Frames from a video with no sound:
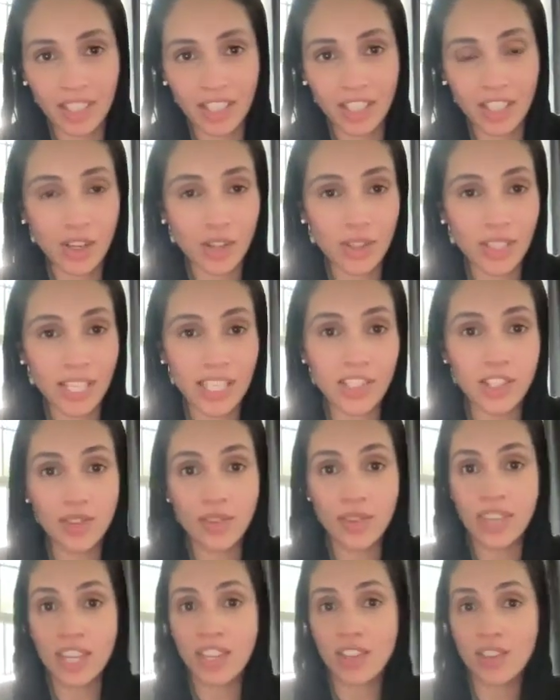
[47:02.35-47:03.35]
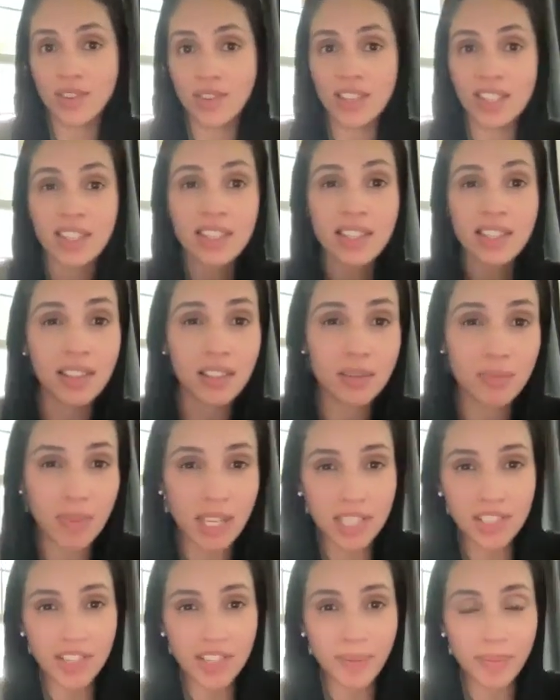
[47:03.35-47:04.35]
Like, do you think you could still
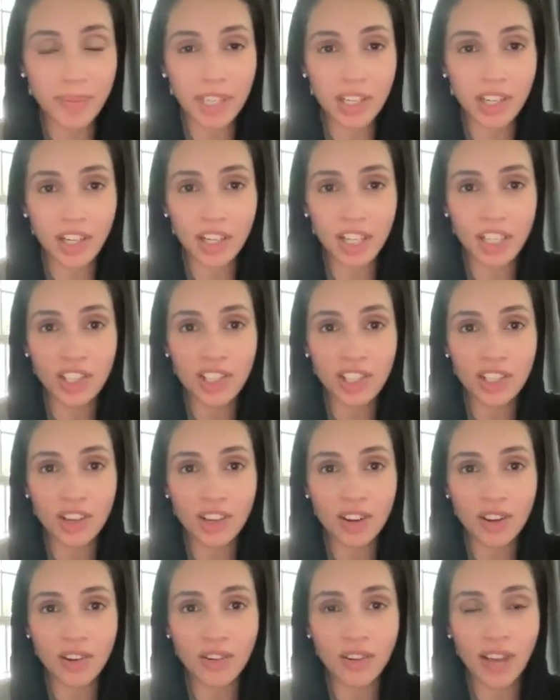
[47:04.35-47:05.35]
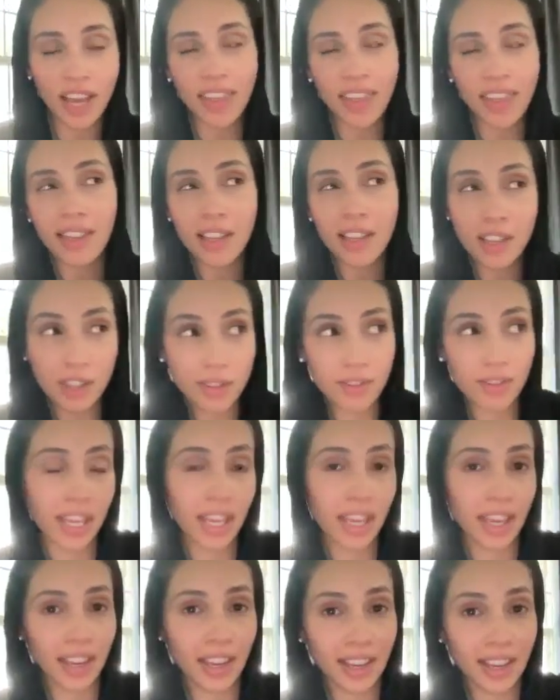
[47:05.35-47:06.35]
muster up the courage to go? I think you
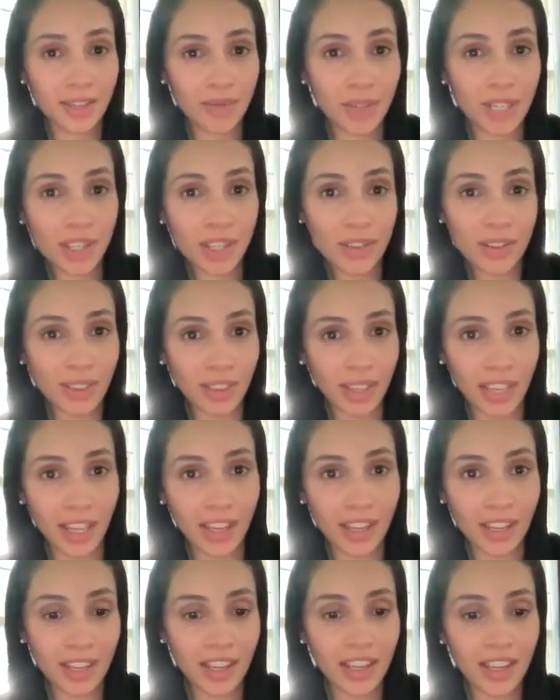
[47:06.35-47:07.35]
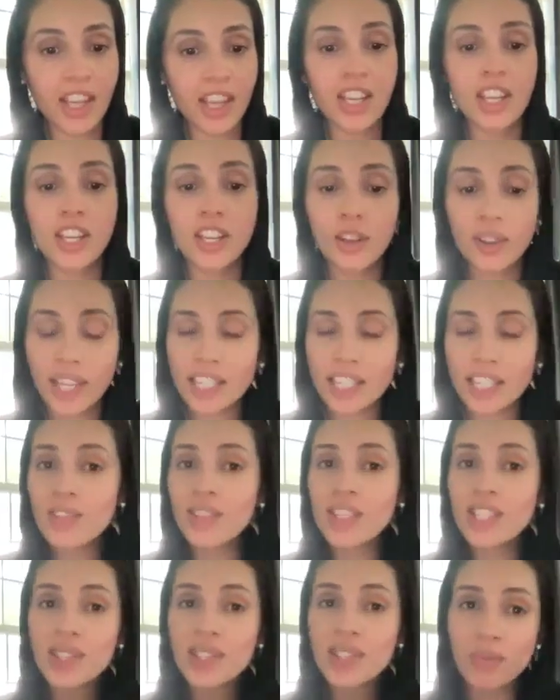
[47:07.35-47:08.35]
can. What do you think? So
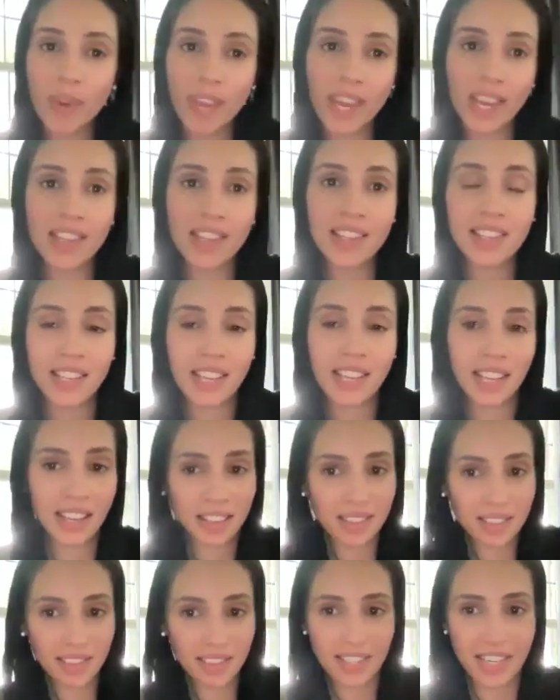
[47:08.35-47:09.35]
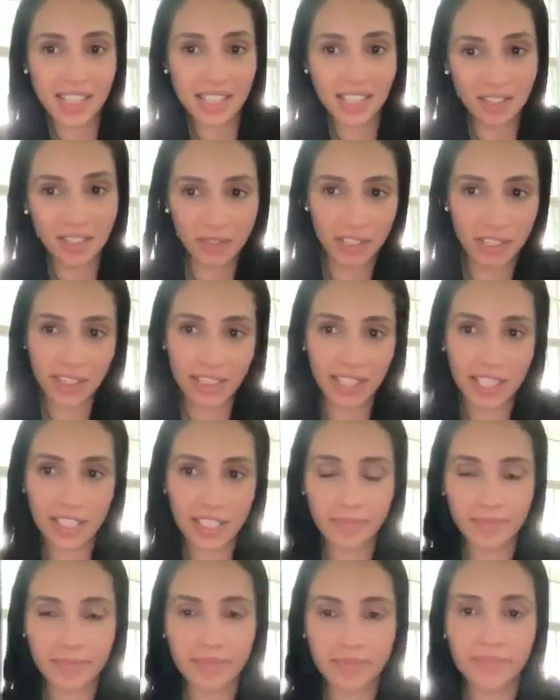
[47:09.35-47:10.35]
there's ways to handle that
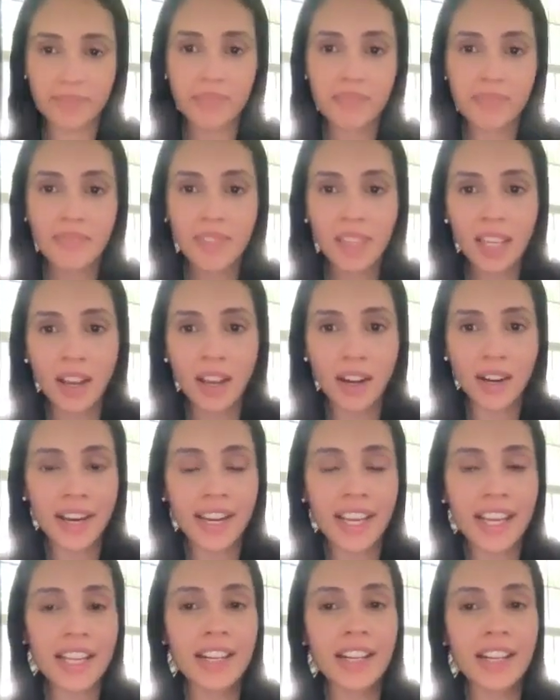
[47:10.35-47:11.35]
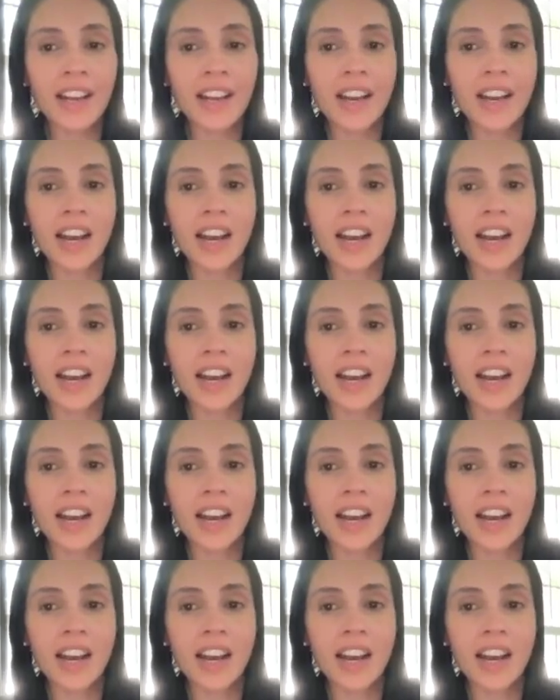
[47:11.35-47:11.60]
differently. All right.